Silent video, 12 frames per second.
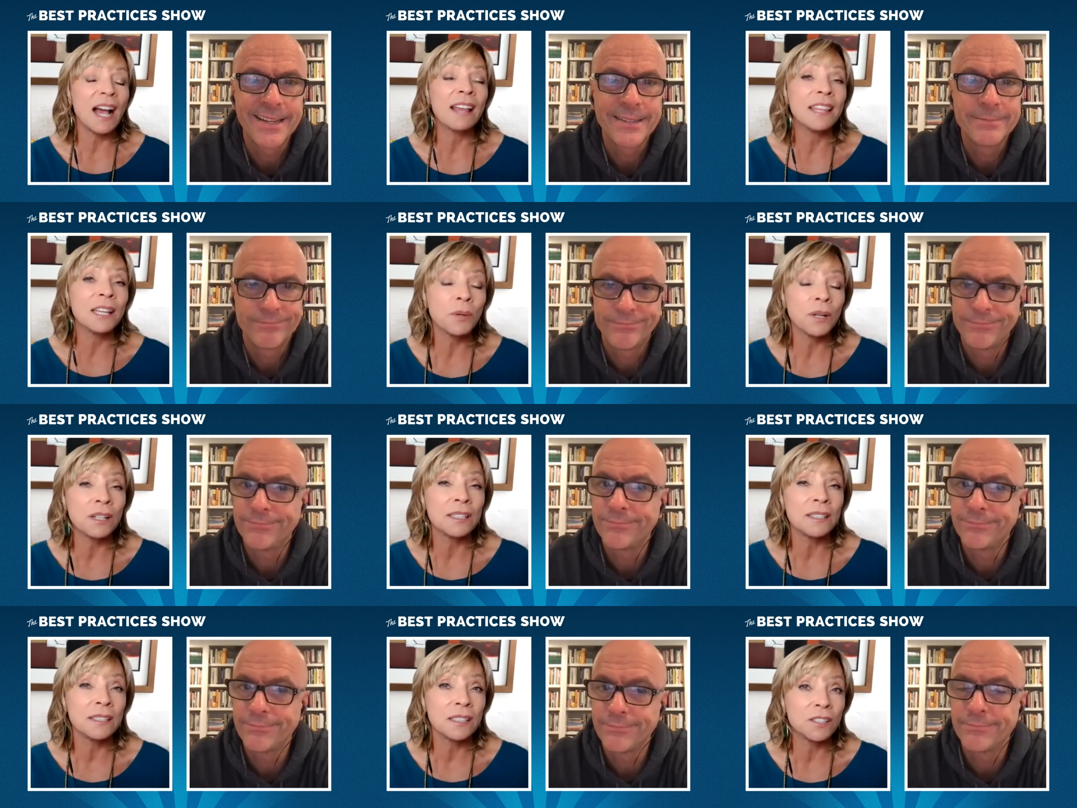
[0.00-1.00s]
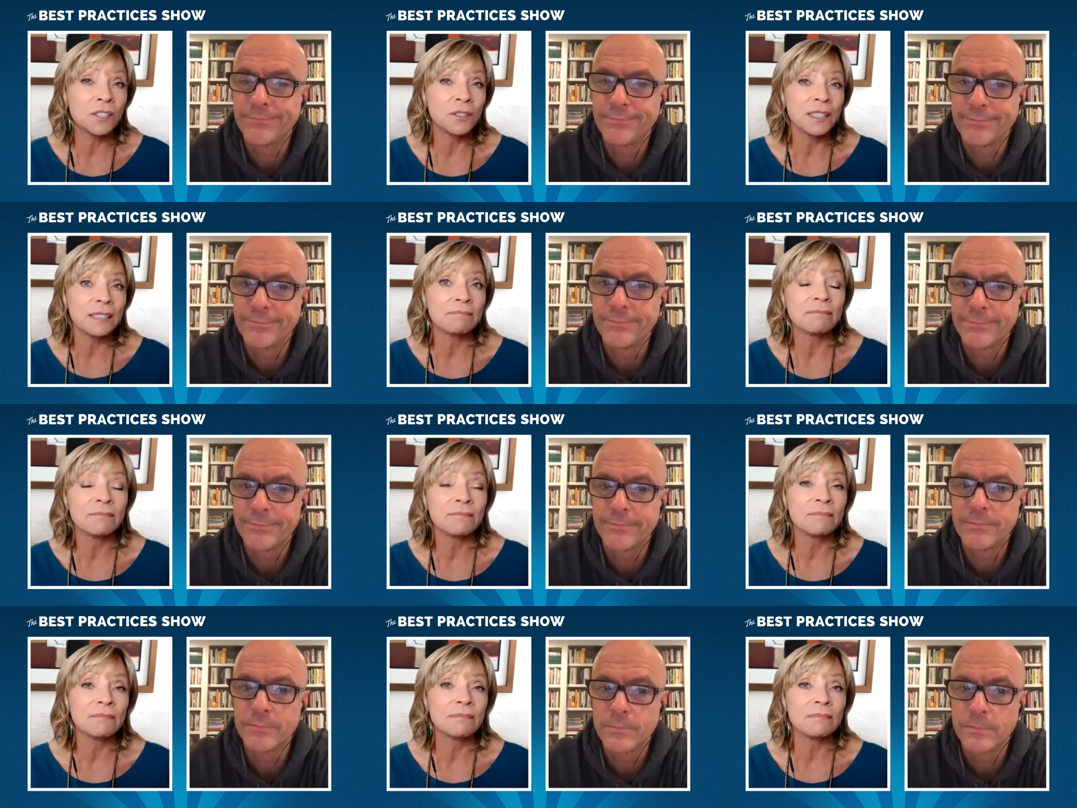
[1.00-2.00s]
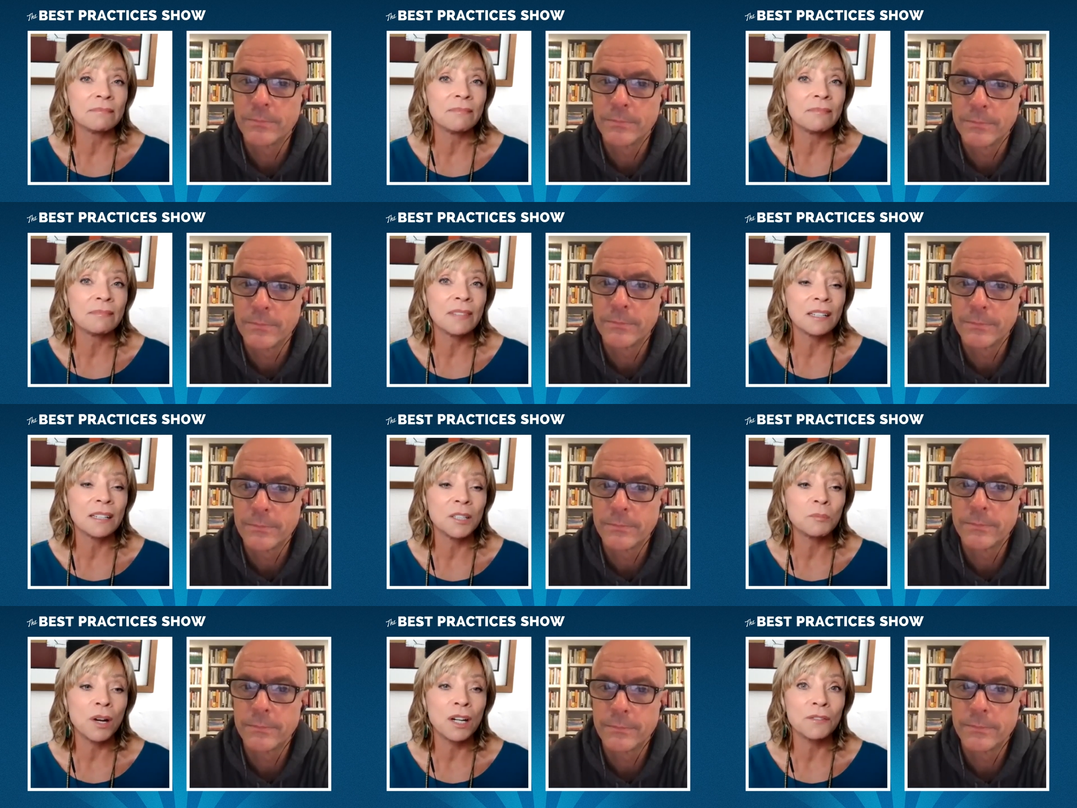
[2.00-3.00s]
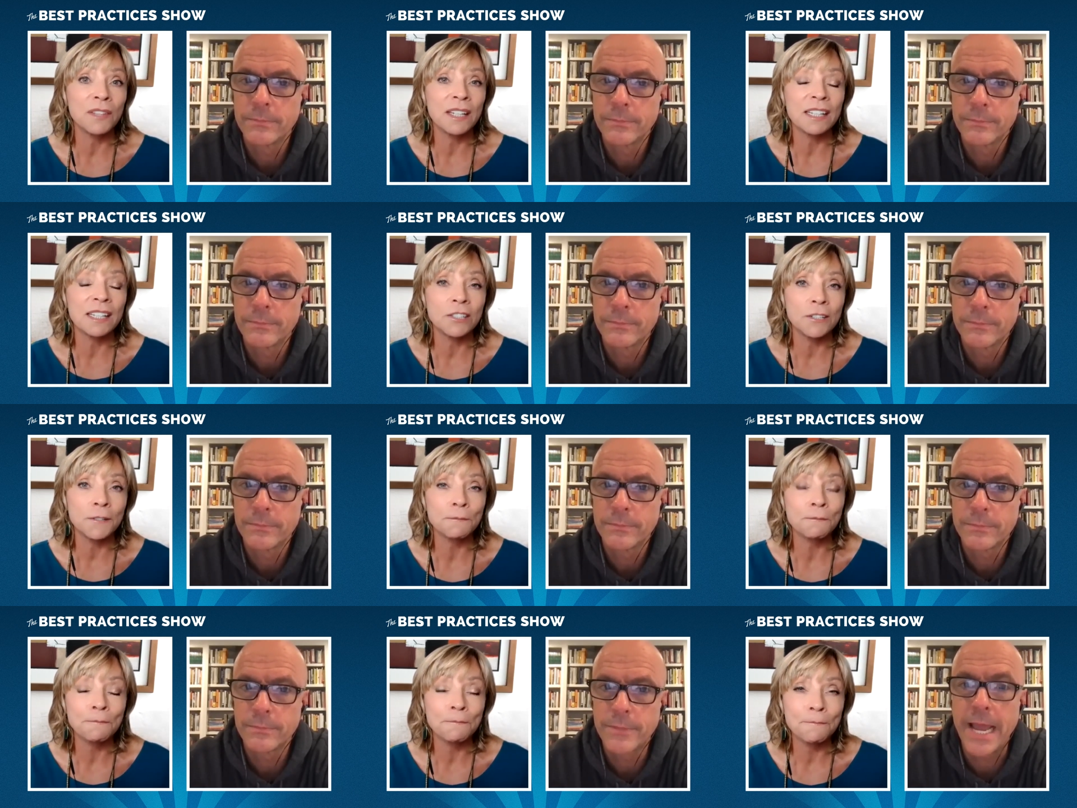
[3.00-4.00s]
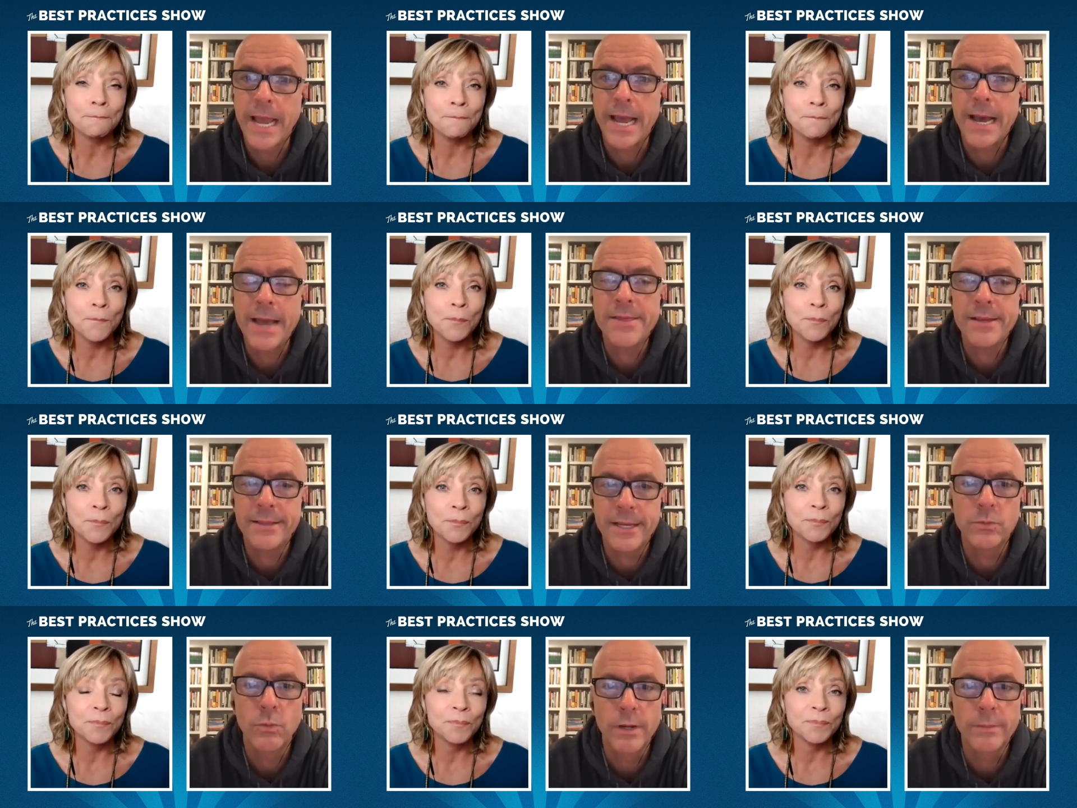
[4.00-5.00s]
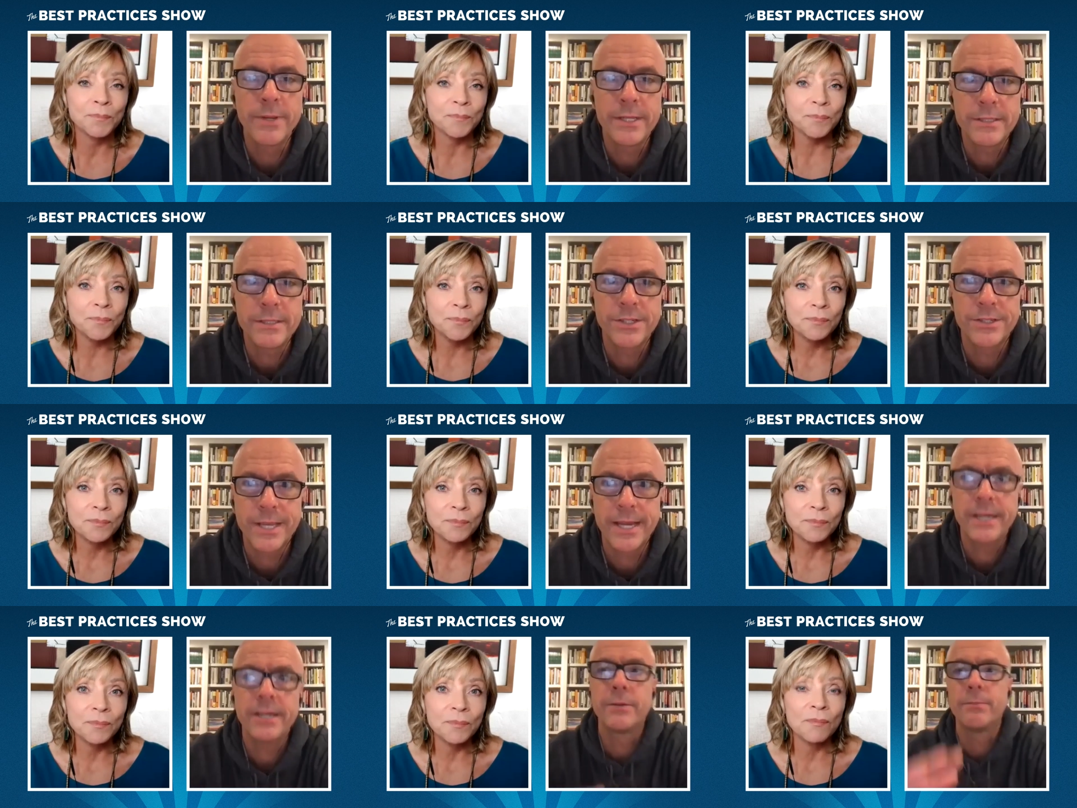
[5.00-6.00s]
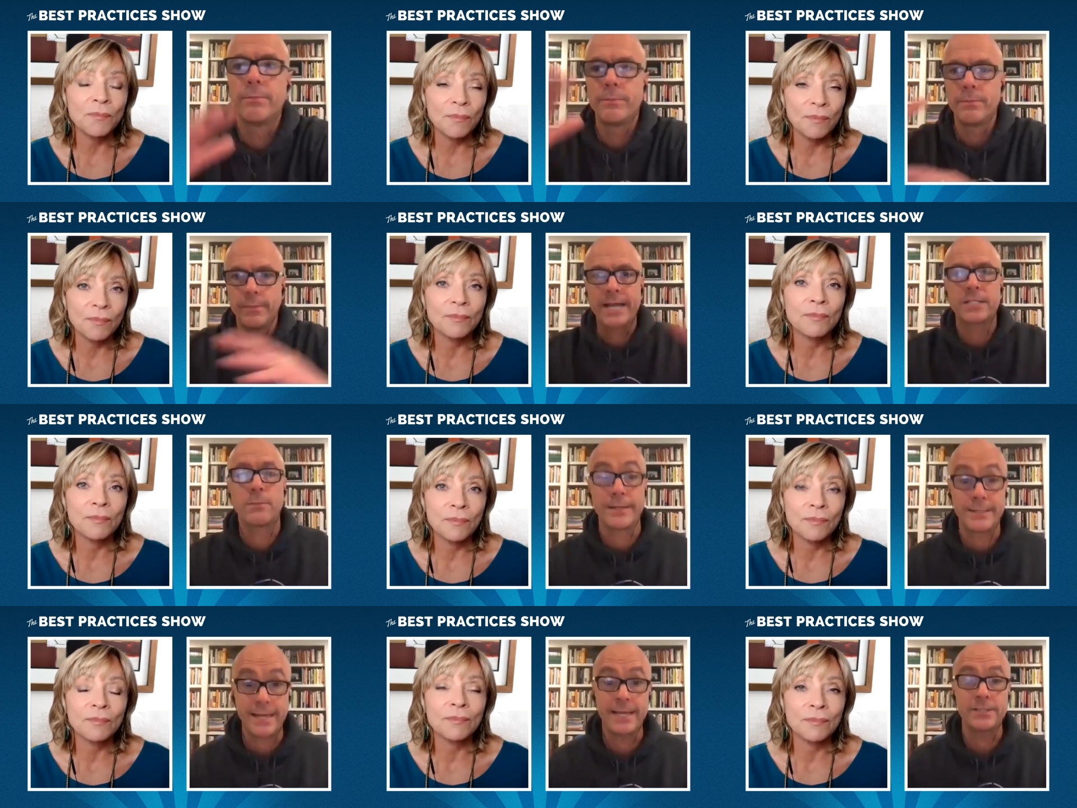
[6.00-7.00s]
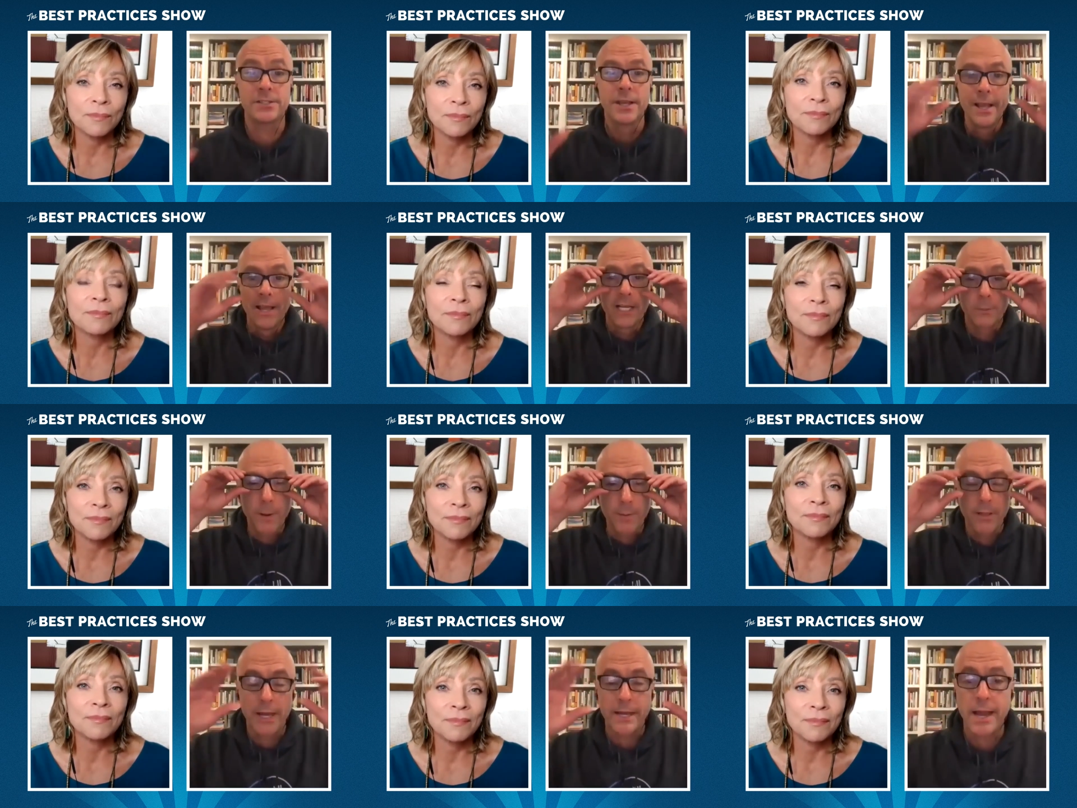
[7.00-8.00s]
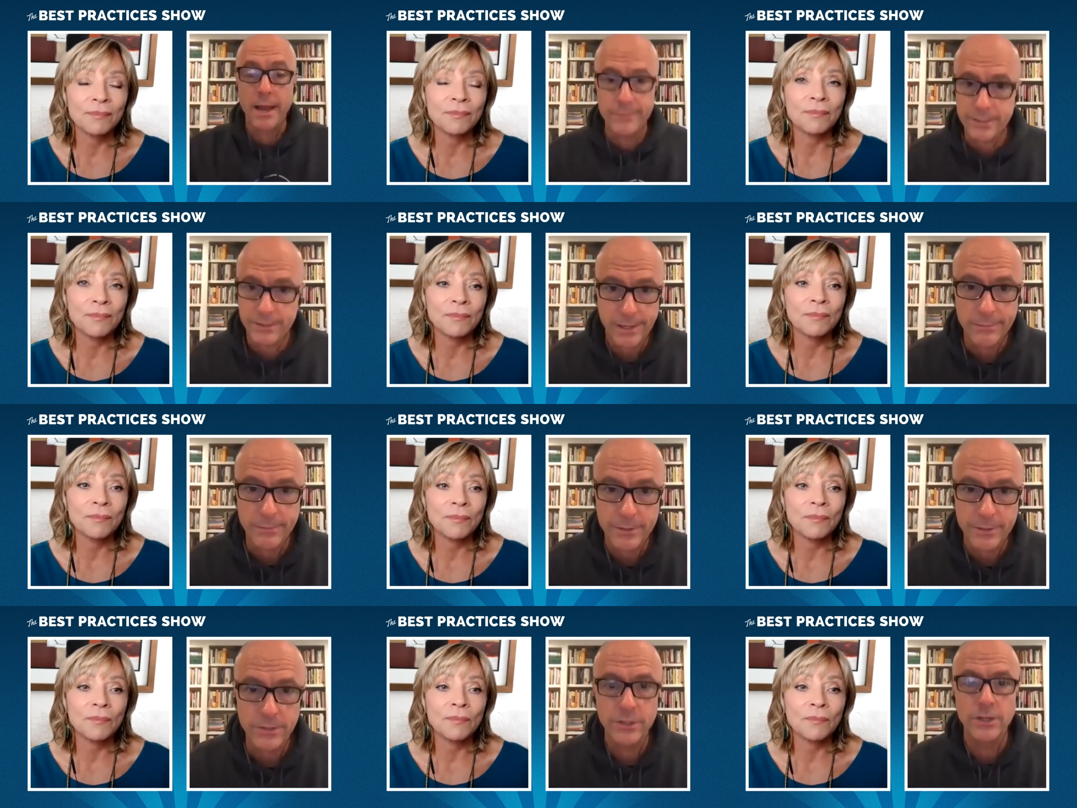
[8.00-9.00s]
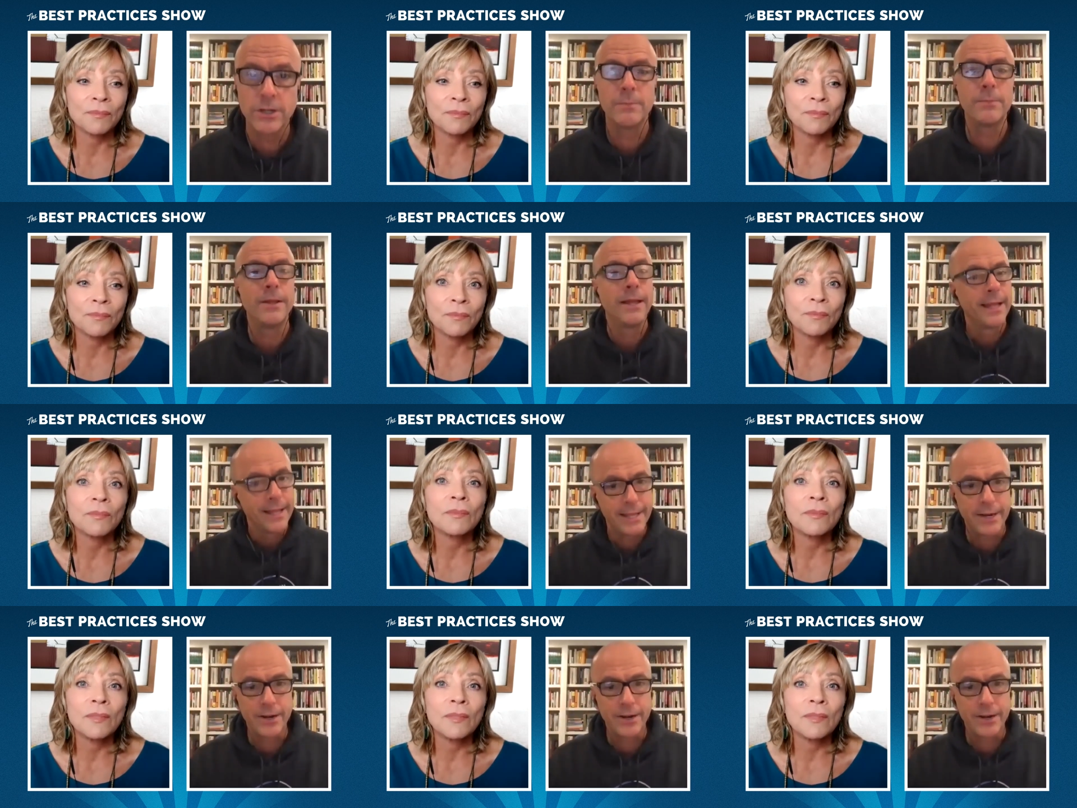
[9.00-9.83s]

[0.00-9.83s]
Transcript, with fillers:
Speaker 1: I think we're going to do it a good part of the next year.
Speaker 2: Yeah, I think that's one piece is just getting your expectations because people are like, I'm just done with Zoom. You